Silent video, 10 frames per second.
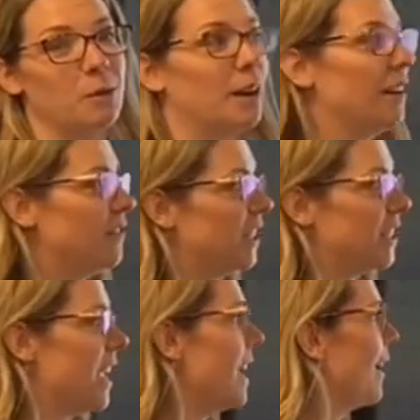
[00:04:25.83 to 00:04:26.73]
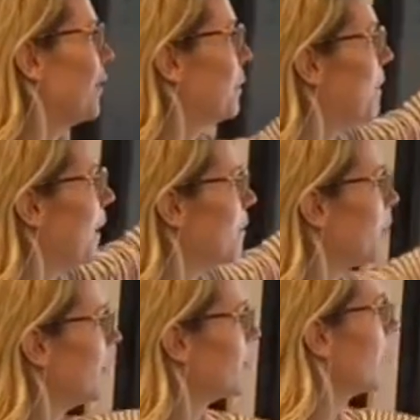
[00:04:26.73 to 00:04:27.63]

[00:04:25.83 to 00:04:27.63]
We'd love to see how your marble runs